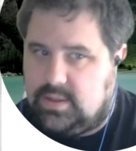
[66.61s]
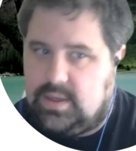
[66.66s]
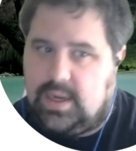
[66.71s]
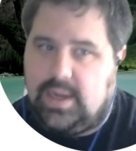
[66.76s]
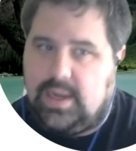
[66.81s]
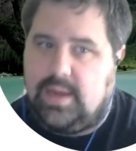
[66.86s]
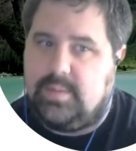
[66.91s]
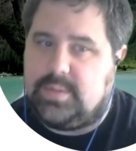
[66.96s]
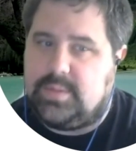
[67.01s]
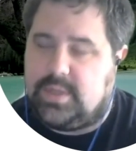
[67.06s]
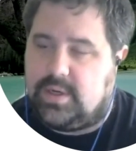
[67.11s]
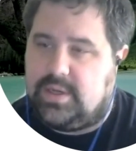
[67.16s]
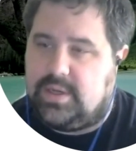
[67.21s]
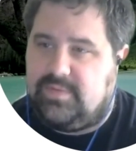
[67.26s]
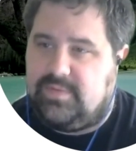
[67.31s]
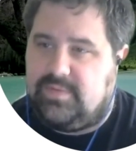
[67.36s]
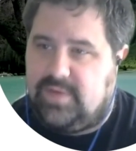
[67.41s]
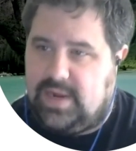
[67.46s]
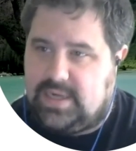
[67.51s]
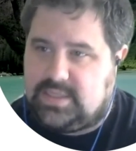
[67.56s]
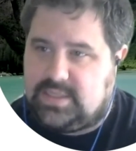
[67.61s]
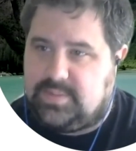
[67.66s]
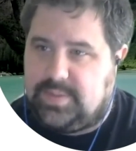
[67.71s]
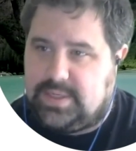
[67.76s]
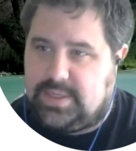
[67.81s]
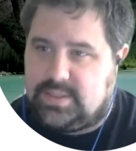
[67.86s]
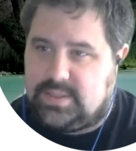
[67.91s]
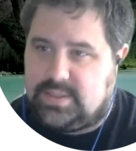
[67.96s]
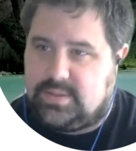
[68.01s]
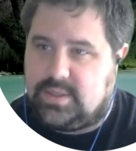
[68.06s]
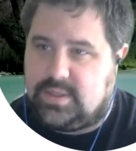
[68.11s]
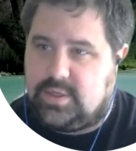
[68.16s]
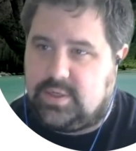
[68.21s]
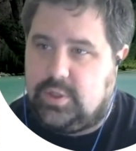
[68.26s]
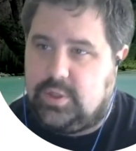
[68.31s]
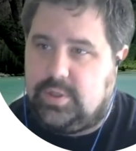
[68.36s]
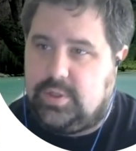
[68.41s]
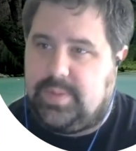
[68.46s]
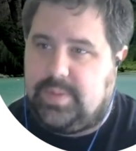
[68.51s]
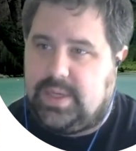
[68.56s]
I am talking fast because there's a
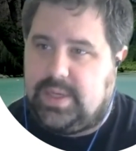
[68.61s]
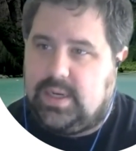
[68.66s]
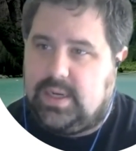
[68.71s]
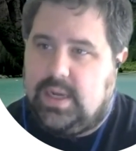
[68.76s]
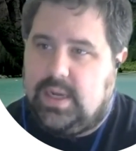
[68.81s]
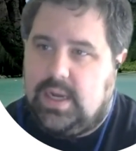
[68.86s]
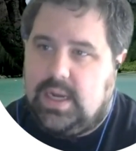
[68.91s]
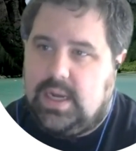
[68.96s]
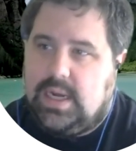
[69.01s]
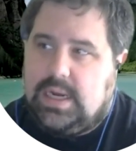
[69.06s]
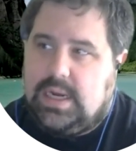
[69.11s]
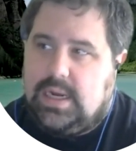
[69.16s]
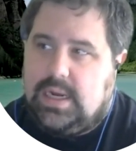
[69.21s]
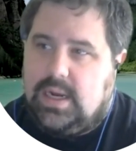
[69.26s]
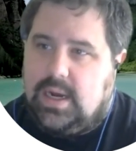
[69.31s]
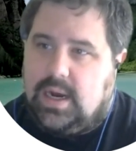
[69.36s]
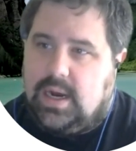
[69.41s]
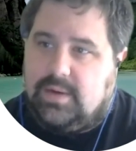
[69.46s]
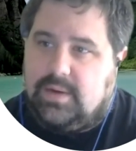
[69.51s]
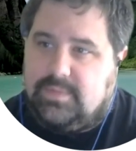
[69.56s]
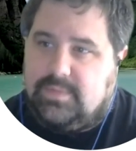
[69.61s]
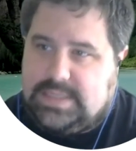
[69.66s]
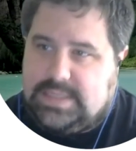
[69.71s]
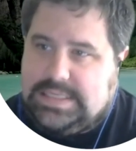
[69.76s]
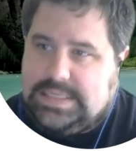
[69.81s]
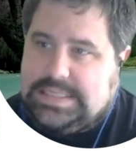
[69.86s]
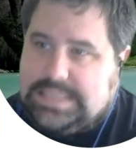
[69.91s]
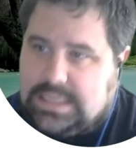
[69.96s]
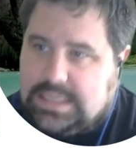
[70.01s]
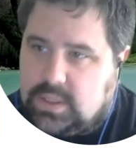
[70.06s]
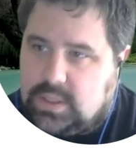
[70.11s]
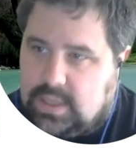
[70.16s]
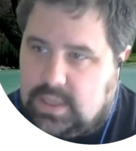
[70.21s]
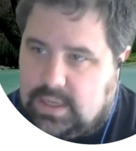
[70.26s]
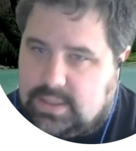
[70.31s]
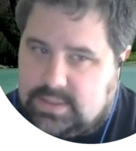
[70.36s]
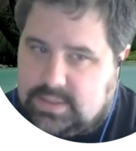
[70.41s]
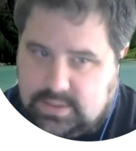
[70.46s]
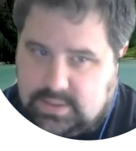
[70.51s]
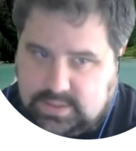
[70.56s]
good bit of detailed
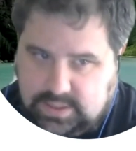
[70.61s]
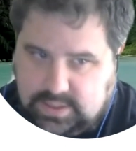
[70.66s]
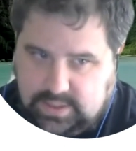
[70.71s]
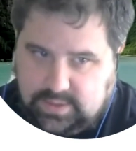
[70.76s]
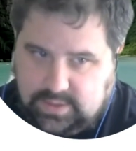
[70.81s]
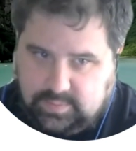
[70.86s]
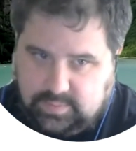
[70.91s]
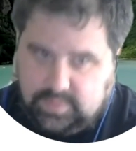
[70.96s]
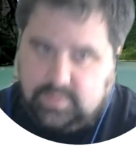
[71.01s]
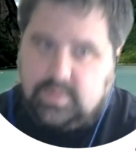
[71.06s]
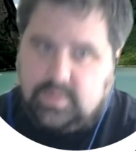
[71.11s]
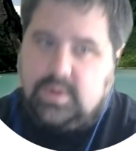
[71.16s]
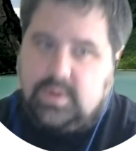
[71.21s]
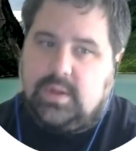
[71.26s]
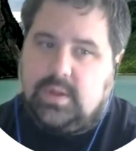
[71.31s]
content to get through.